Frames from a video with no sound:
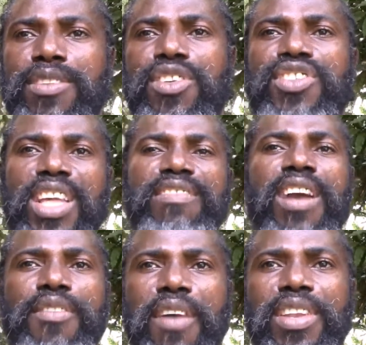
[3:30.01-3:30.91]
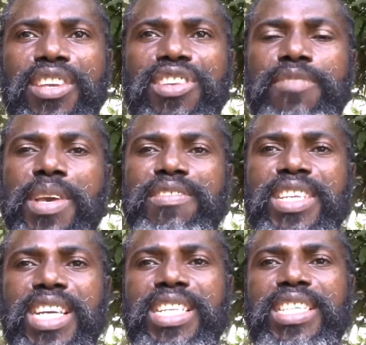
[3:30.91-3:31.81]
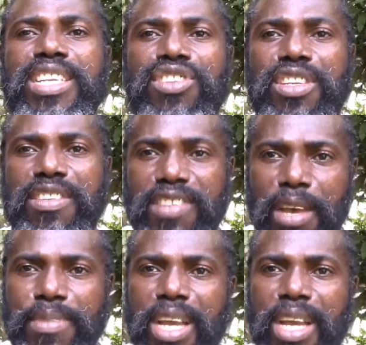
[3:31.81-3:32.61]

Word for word: So Genesis and Revelation is basically teaching the same thing.